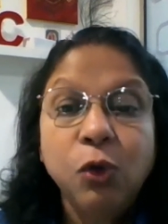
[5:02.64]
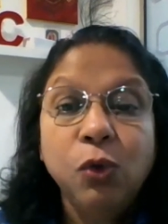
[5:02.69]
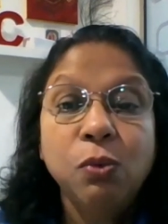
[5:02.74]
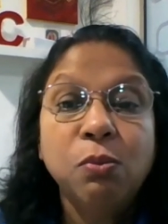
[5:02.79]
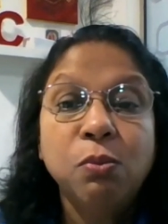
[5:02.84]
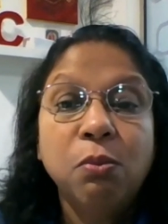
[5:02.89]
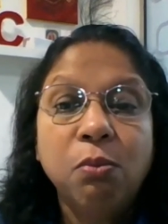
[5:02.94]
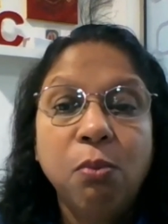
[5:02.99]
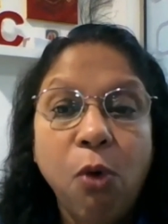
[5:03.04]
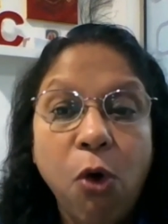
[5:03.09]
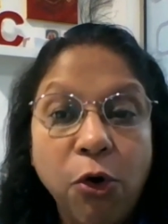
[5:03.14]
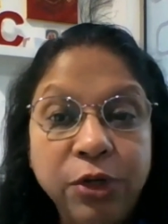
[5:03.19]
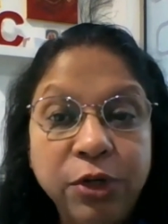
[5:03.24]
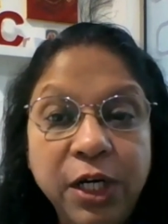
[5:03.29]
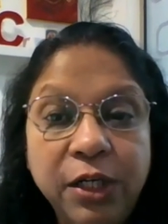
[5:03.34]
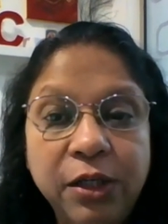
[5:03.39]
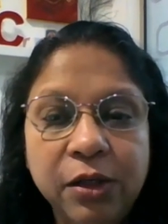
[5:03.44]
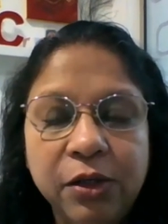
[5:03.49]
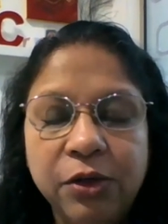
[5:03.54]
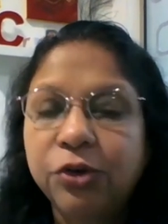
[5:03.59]
to
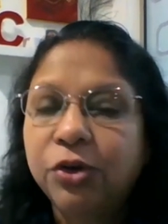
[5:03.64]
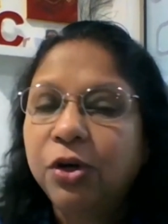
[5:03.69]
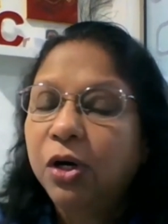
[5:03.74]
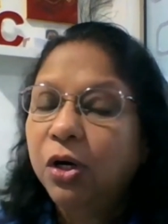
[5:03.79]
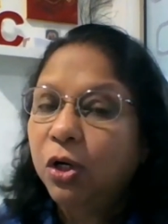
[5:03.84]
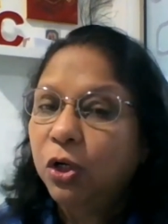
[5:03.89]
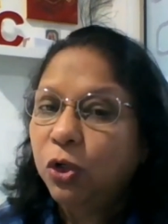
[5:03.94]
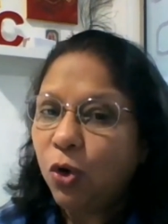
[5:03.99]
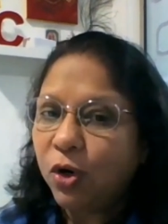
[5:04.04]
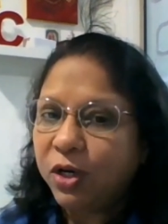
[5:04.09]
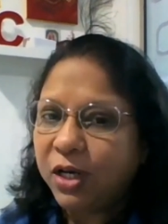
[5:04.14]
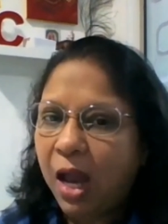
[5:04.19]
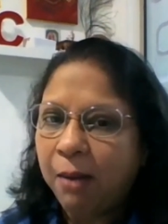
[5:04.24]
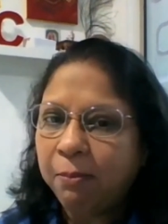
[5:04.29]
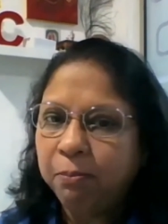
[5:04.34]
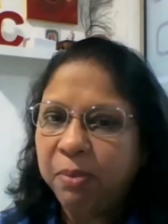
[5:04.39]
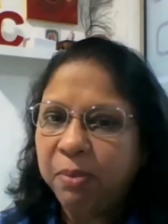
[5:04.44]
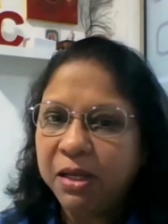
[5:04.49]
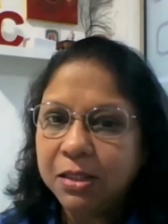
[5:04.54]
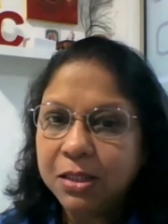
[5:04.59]
monitor your
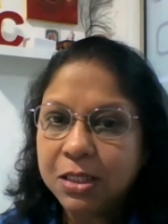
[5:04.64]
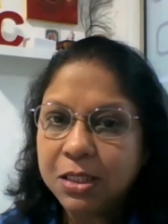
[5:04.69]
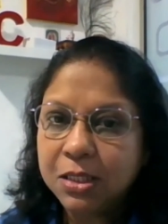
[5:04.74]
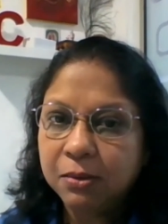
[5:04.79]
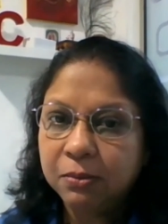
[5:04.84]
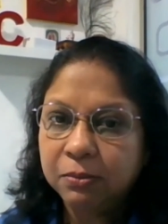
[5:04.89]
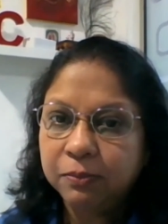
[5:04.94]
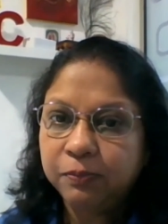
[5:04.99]
campaigns,